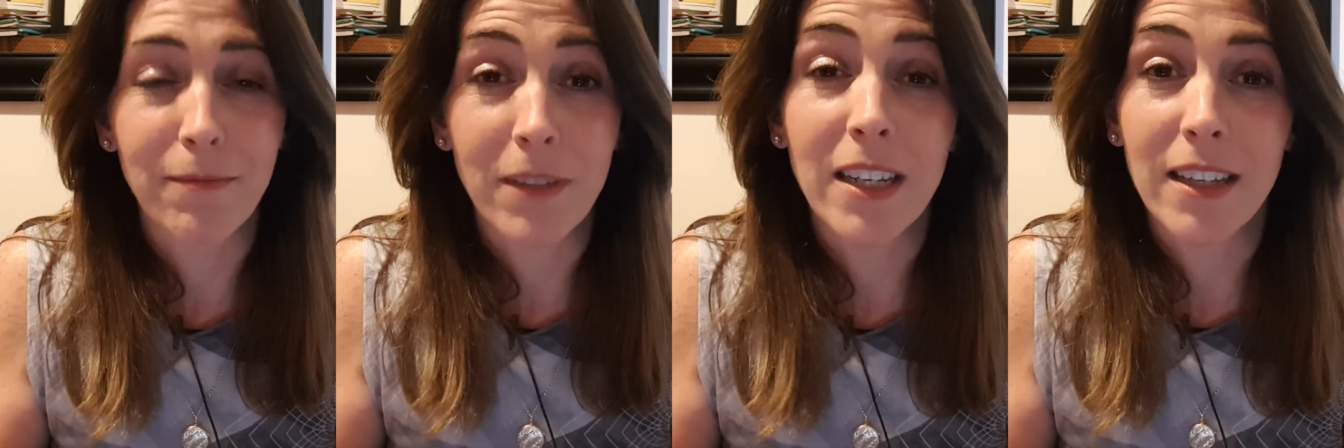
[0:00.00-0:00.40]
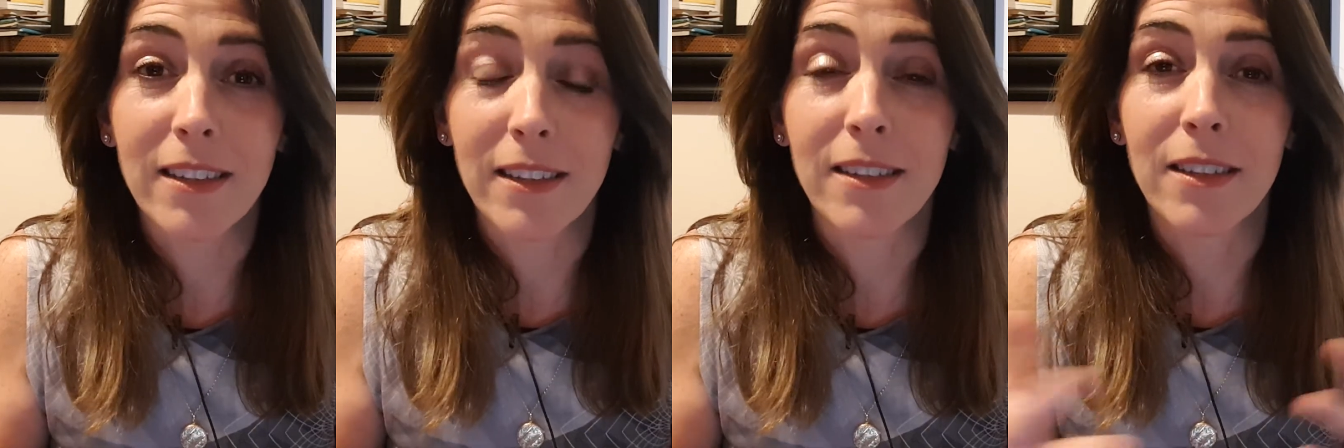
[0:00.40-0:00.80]
It
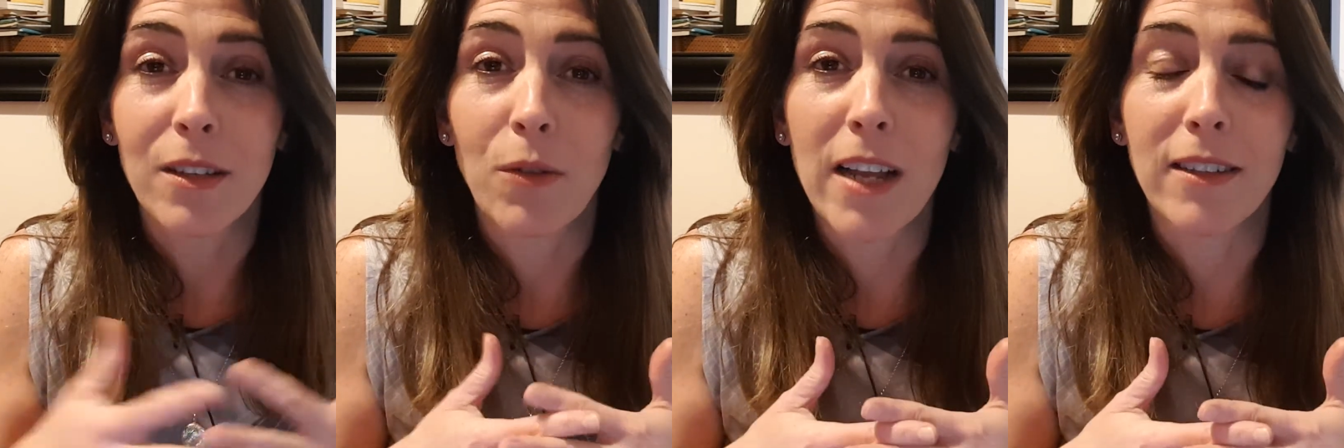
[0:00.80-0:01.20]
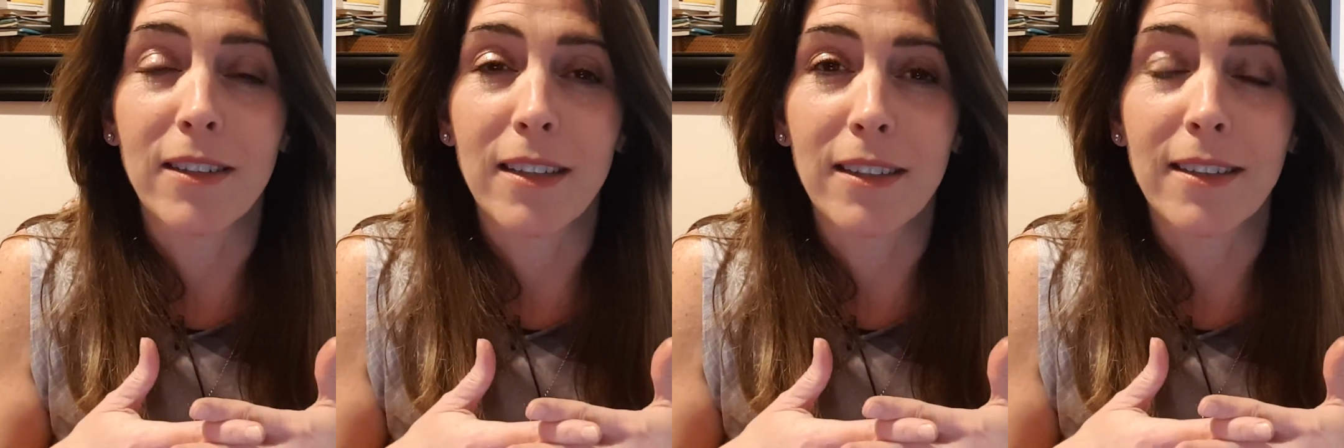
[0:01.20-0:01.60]
is as
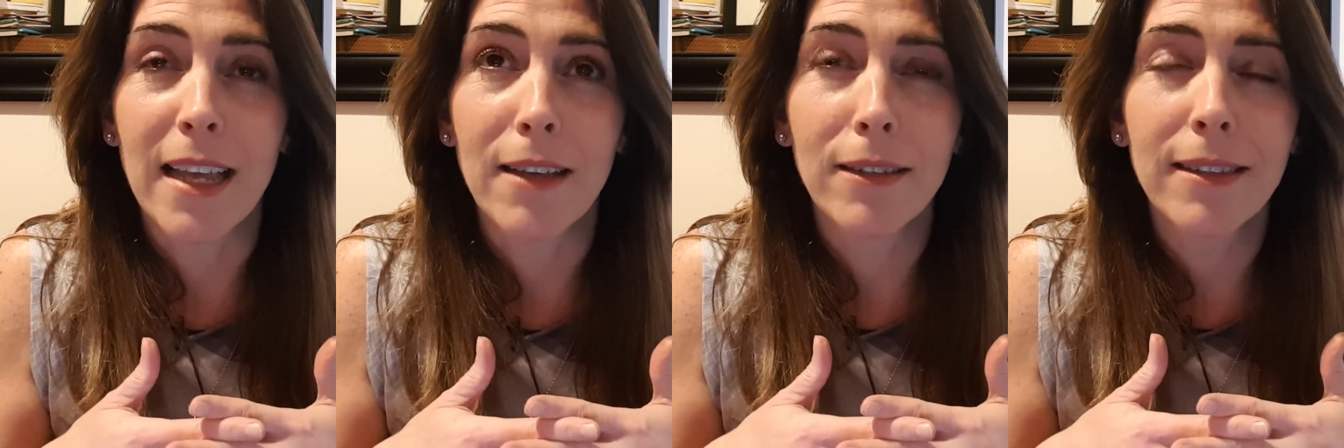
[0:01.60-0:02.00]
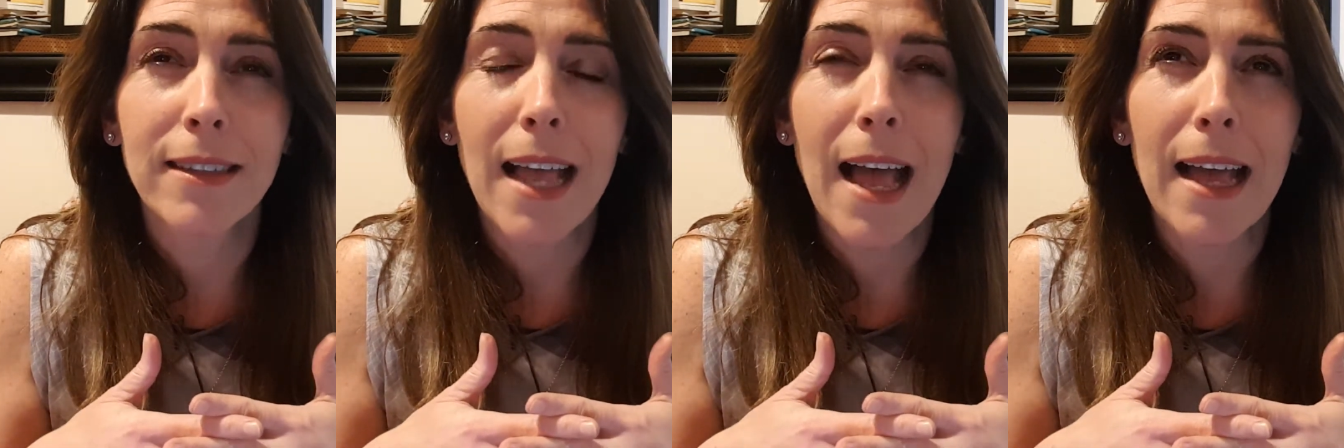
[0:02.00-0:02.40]
horrendous as it sounds
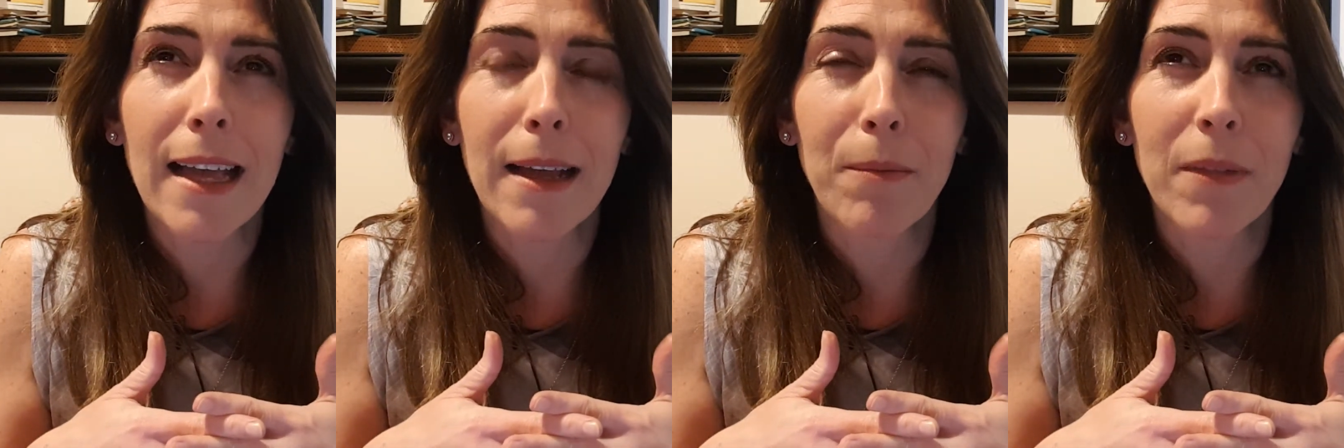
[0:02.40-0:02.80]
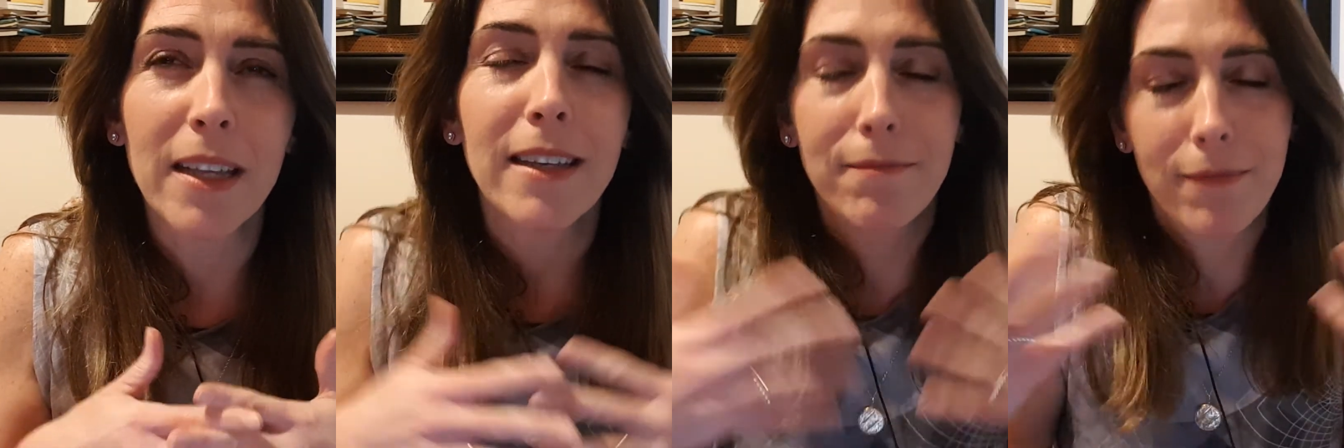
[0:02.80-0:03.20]

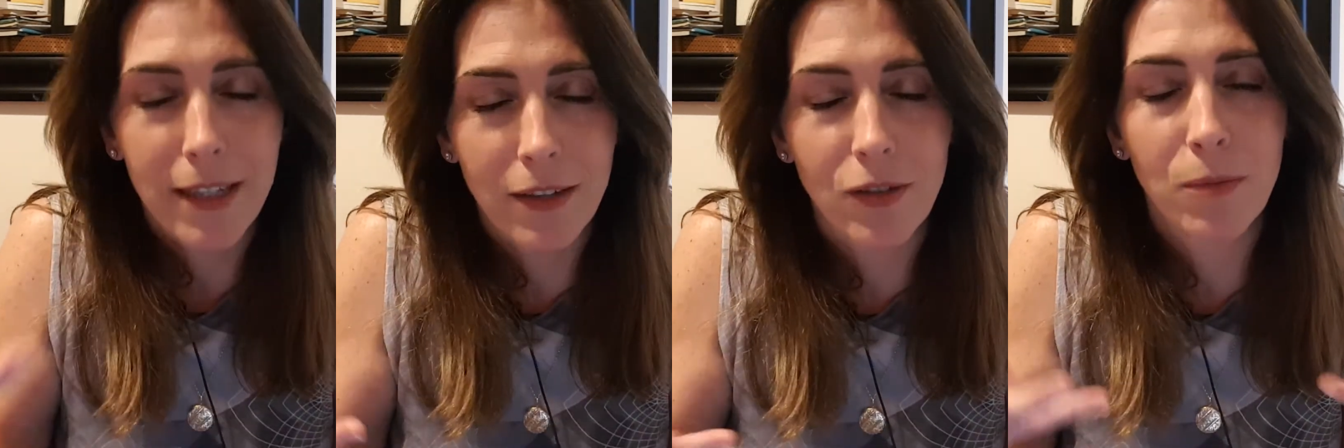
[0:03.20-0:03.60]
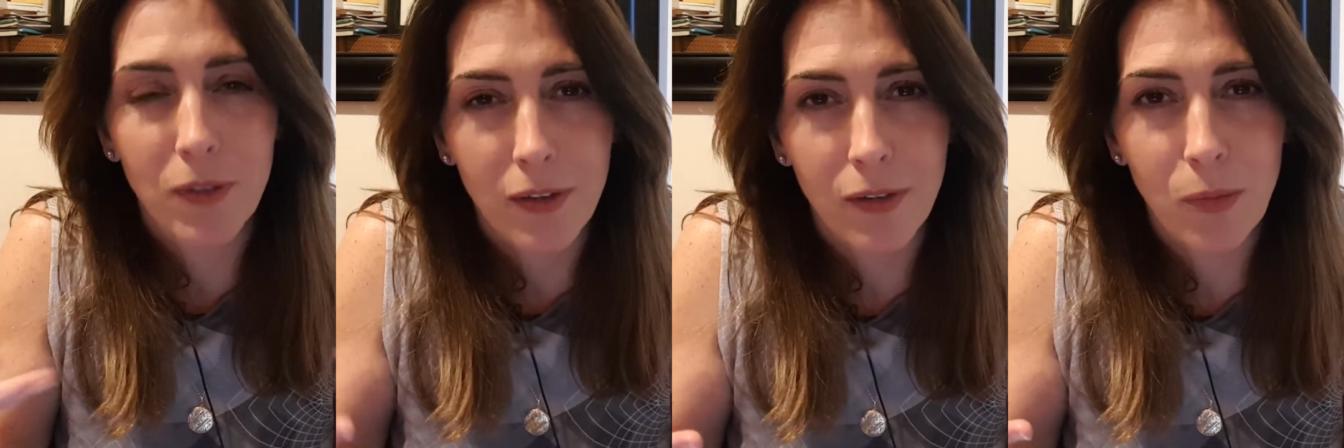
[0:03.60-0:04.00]
in terms
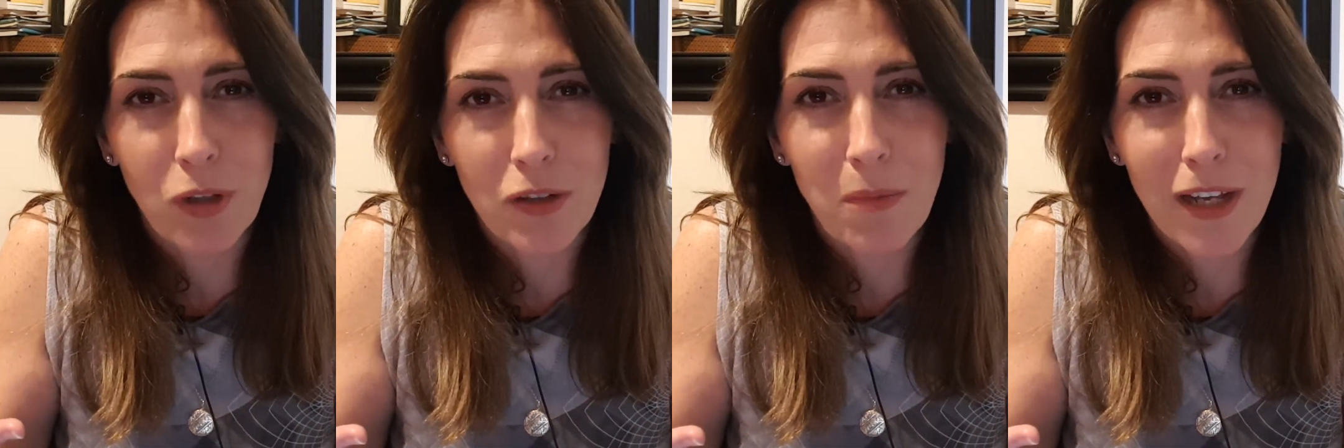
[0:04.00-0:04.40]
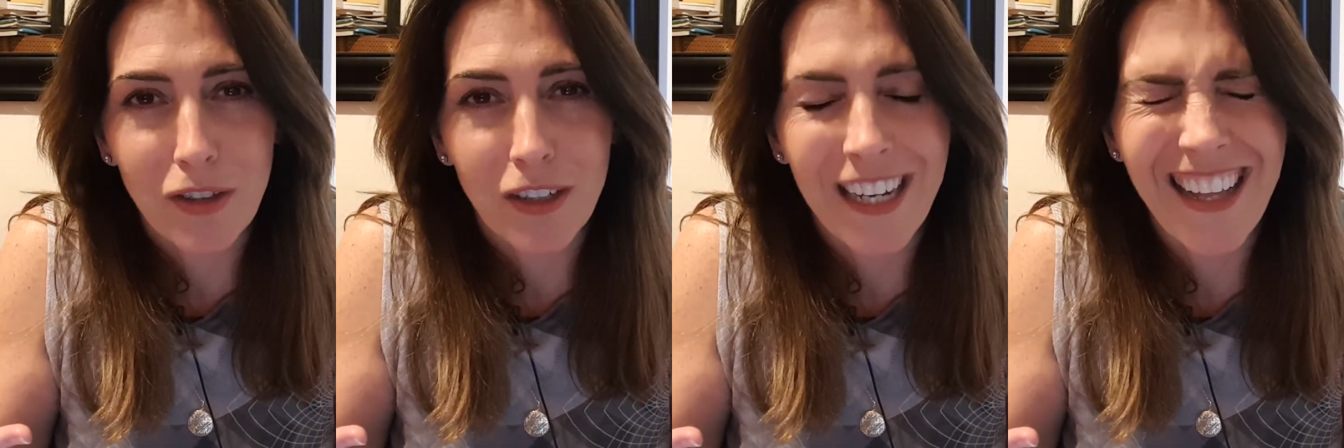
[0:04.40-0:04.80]
of the subject
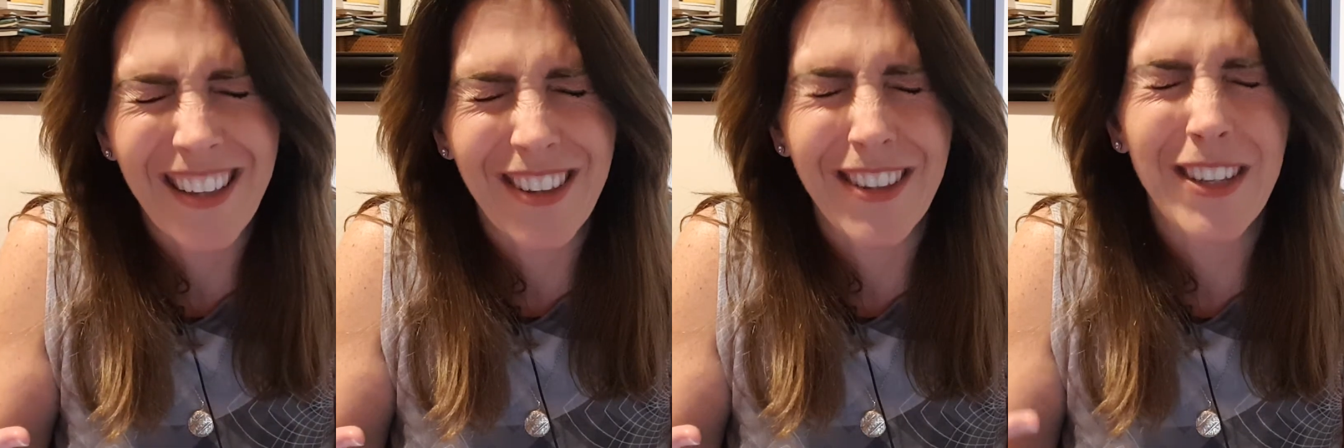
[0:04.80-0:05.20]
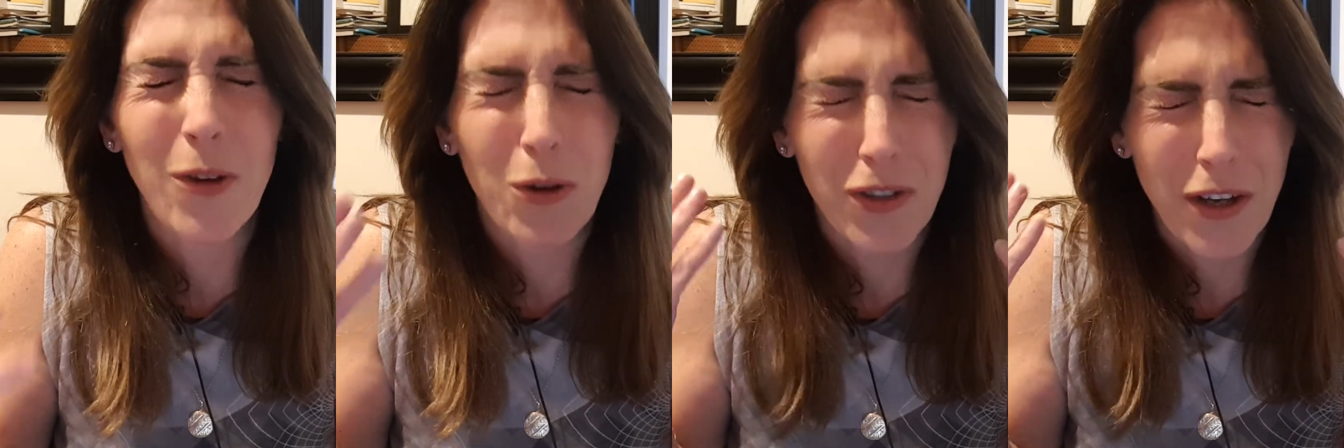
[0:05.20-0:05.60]
matter and the
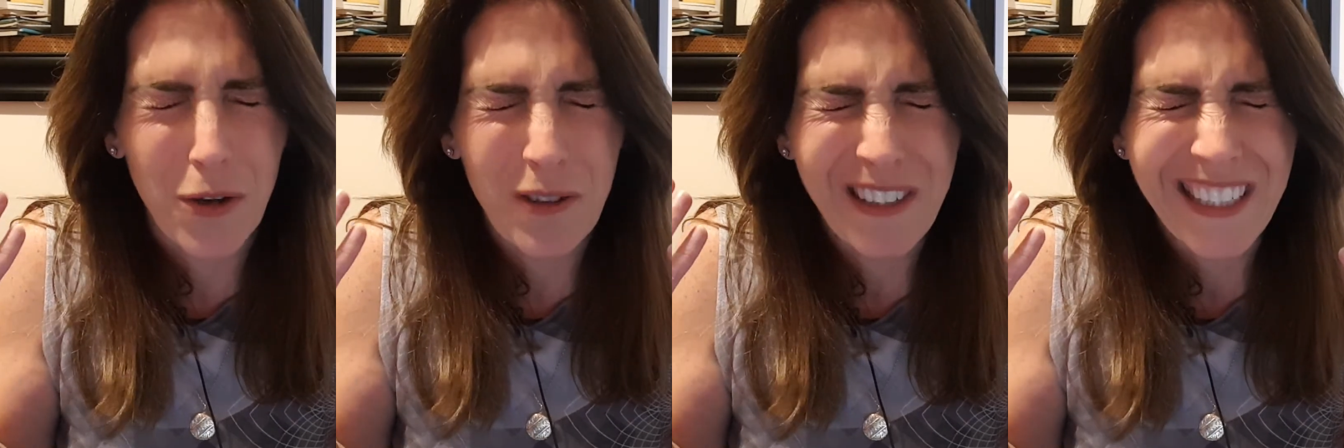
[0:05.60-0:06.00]
audio